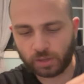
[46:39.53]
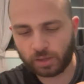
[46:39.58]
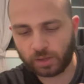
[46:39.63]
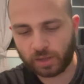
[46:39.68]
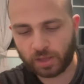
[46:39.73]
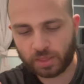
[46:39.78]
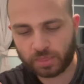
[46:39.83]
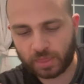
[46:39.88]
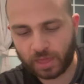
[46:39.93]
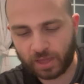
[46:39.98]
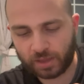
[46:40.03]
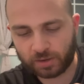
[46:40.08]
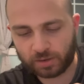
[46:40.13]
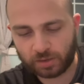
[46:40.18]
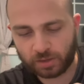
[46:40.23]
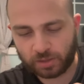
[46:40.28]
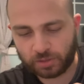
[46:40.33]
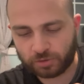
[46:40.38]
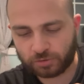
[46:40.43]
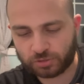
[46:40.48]
And that,
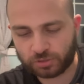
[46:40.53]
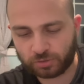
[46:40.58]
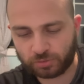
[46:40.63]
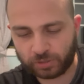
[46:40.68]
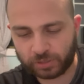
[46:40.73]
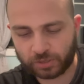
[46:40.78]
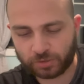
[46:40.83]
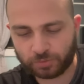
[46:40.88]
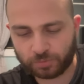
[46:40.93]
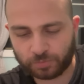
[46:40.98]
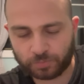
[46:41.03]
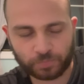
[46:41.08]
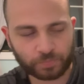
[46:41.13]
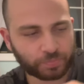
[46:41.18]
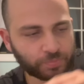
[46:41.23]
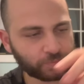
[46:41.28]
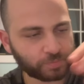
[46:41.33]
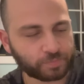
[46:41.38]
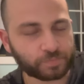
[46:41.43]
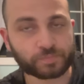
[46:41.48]
there's no like,
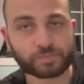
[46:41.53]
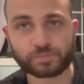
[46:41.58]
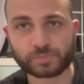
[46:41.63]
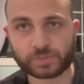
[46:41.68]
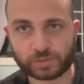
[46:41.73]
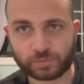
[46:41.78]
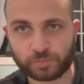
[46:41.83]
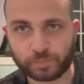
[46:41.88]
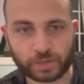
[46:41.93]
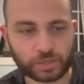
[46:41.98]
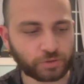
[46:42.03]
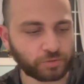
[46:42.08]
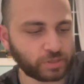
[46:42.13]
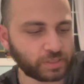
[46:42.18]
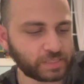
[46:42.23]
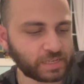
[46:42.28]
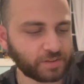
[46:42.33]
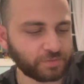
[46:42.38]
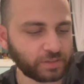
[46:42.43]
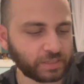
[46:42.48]
some of my
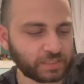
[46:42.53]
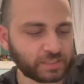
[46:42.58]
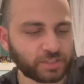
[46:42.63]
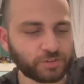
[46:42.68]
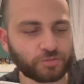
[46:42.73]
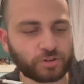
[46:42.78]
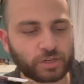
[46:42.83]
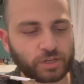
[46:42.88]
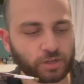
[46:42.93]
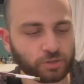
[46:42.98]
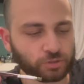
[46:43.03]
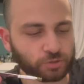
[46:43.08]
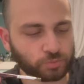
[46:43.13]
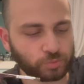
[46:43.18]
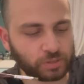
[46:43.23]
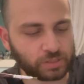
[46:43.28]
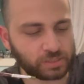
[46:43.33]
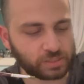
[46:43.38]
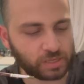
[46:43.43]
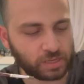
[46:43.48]
units have like different colored
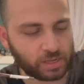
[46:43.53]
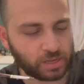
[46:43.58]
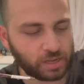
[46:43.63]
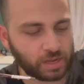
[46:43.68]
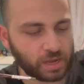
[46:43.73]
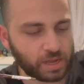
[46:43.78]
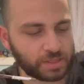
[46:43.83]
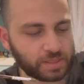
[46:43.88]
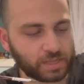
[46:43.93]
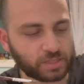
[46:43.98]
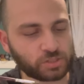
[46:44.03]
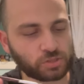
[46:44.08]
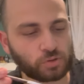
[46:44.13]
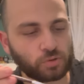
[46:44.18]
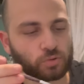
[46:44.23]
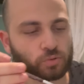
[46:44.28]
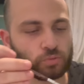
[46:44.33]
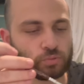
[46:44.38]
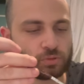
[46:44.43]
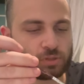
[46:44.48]
ones, and that's
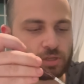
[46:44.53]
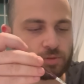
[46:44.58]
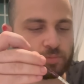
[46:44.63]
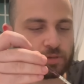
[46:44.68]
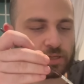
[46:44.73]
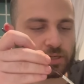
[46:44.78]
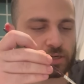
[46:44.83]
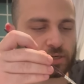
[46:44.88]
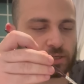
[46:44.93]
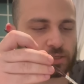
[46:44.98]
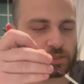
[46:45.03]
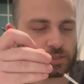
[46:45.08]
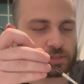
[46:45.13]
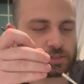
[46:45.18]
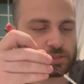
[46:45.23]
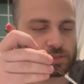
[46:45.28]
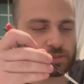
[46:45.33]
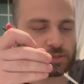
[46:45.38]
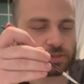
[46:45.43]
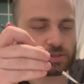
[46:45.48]
only
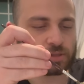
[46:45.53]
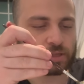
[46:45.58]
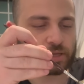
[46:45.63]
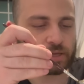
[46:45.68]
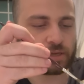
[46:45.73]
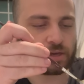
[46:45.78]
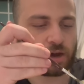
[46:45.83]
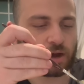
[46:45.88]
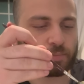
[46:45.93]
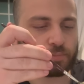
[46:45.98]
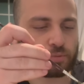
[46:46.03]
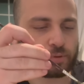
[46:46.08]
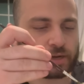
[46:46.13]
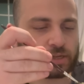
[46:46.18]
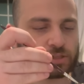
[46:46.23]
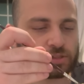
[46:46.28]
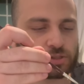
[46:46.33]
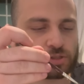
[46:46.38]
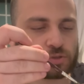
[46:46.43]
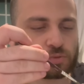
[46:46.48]
because they operate
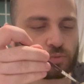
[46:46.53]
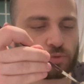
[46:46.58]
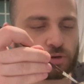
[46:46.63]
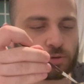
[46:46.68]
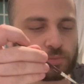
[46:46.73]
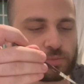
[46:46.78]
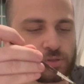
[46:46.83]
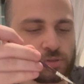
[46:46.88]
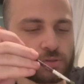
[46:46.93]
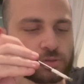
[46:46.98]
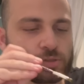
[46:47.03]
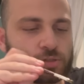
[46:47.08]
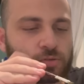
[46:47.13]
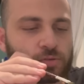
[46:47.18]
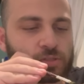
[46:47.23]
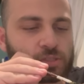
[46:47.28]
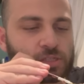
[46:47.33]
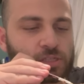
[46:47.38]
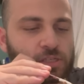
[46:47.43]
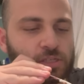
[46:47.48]
in swarms, so
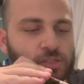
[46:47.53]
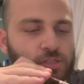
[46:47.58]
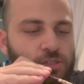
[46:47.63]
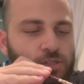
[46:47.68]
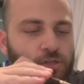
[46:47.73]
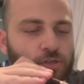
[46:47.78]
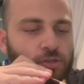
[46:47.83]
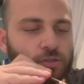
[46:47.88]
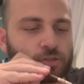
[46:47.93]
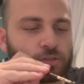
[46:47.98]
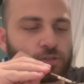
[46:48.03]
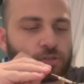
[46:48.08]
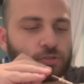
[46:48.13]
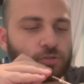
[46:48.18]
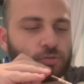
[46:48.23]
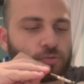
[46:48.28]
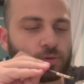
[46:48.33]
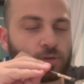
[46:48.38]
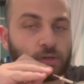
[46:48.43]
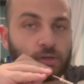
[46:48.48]
it's easier
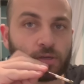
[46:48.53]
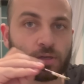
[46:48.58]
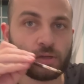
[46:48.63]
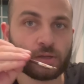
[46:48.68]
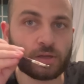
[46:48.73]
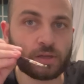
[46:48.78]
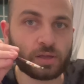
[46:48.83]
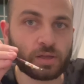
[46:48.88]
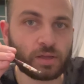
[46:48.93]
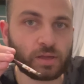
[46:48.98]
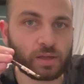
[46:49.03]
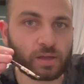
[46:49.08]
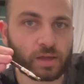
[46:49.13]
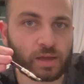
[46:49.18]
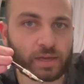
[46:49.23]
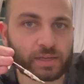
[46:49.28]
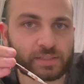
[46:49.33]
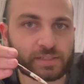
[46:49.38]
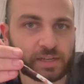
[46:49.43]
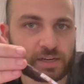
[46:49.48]
to
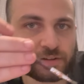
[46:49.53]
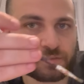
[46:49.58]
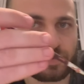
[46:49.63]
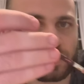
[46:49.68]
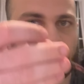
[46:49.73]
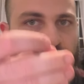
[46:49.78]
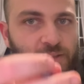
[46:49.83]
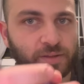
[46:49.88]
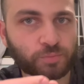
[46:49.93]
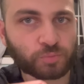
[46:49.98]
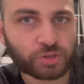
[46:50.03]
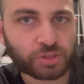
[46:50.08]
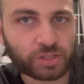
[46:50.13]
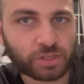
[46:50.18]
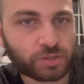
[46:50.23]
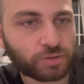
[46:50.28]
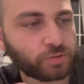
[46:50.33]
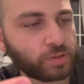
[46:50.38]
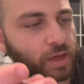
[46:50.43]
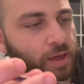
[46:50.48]
identify them when they
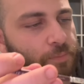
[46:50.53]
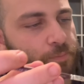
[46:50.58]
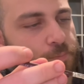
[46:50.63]
do that.